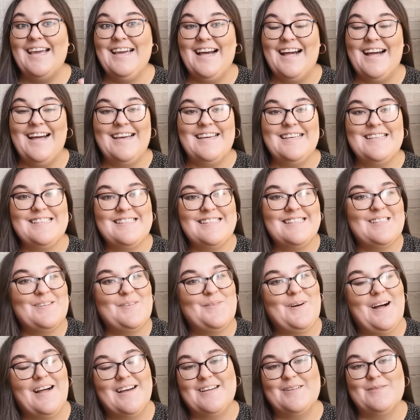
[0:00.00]
guys,
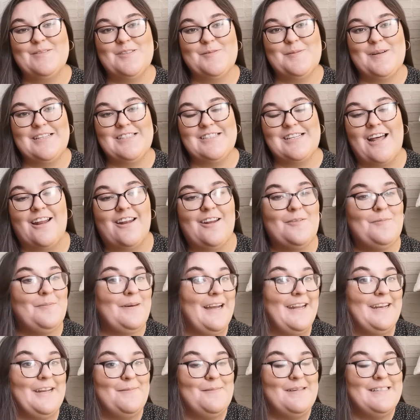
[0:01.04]
welcome to my channel.
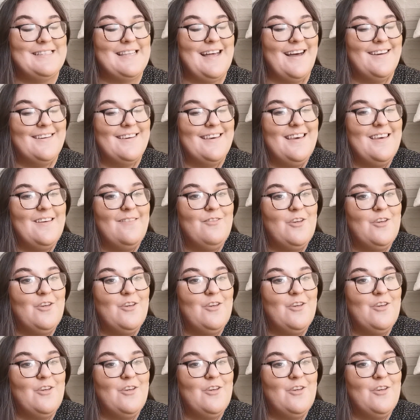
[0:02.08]
My name is Anki.